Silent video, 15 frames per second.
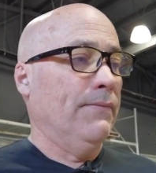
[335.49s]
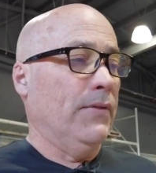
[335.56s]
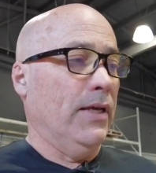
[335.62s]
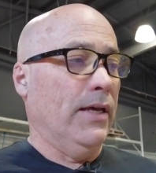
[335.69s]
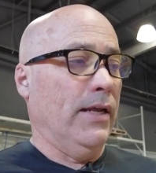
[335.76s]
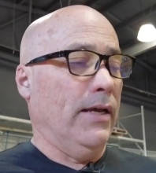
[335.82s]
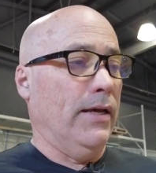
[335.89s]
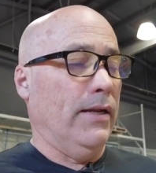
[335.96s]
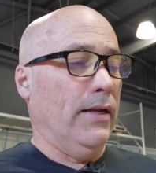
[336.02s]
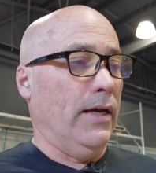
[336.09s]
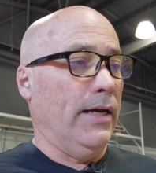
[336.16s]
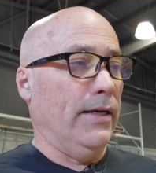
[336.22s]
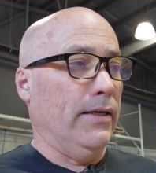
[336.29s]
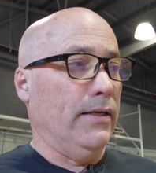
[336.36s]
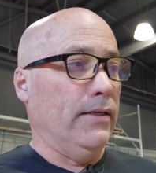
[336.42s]
and
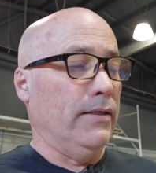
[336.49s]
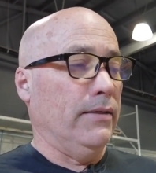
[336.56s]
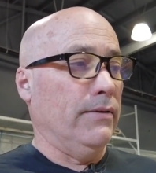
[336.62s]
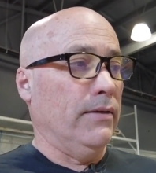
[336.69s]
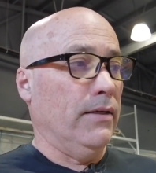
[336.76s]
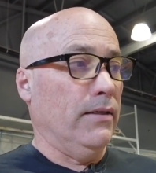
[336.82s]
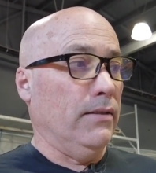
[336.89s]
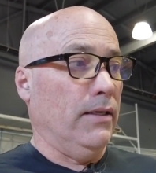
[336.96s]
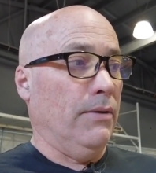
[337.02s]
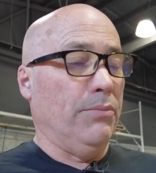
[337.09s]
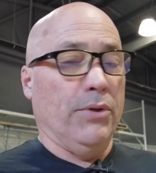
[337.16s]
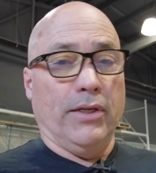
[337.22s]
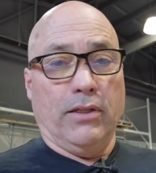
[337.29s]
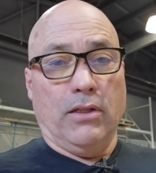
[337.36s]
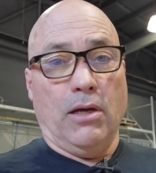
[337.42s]
I'm
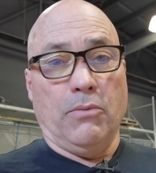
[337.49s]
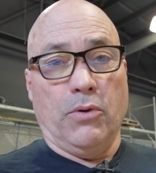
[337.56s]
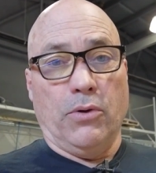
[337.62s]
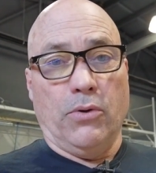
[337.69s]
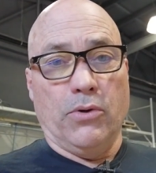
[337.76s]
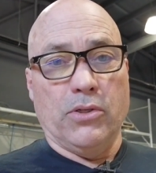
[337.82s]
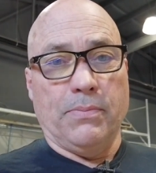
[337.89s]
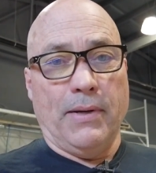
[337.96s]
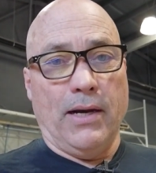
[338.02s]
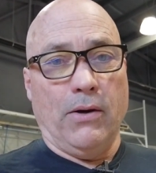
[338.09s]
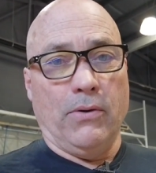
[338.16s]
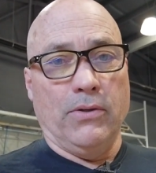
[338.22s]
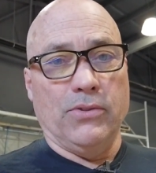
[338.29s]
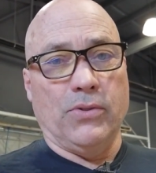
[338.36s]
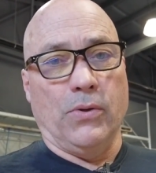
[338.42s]
putting a lot more
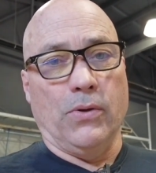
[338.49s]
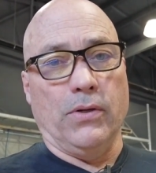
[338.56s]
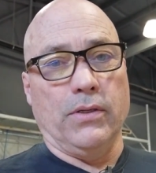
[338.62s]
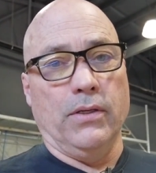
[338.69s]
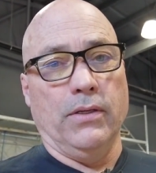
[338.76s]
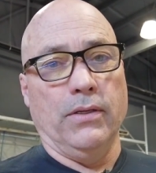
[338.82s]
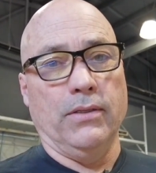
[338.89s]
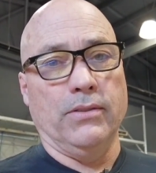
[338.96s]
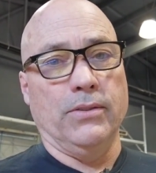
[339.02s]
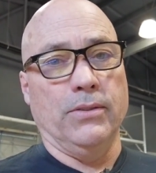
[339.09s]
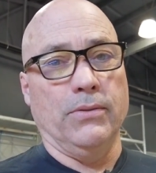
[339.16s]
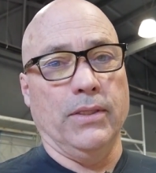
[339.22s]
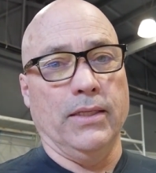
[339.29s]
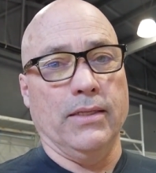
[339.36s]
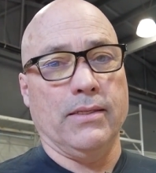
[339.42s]
horsepower and torque
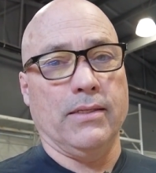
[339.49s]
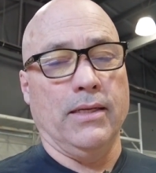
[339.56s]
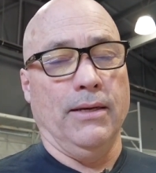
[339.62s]
to this.